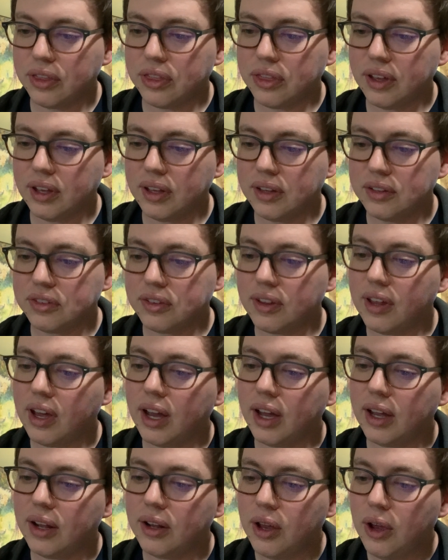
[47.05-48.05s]
a thing as
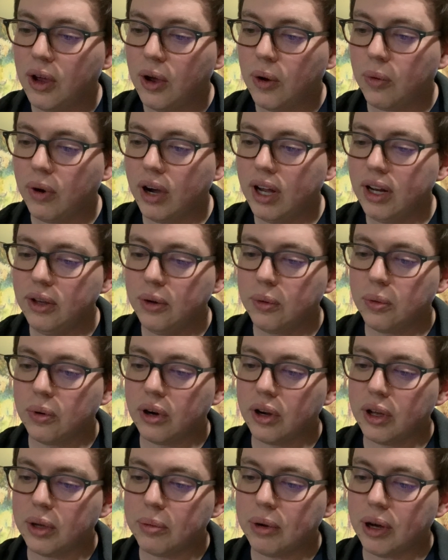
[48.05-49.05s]
that, why do you
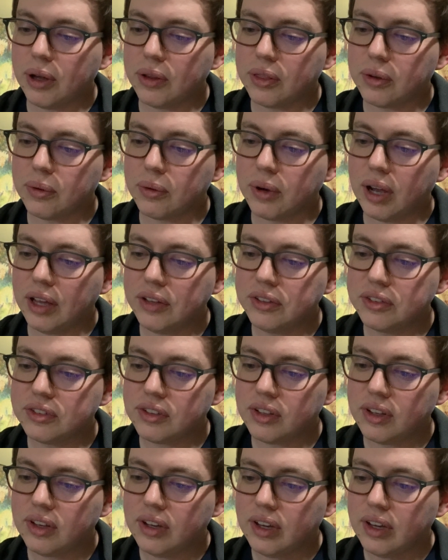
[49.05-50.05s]
worry about the
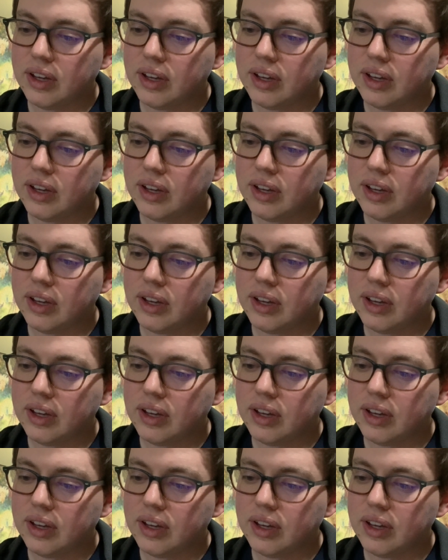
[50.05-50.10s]
rest?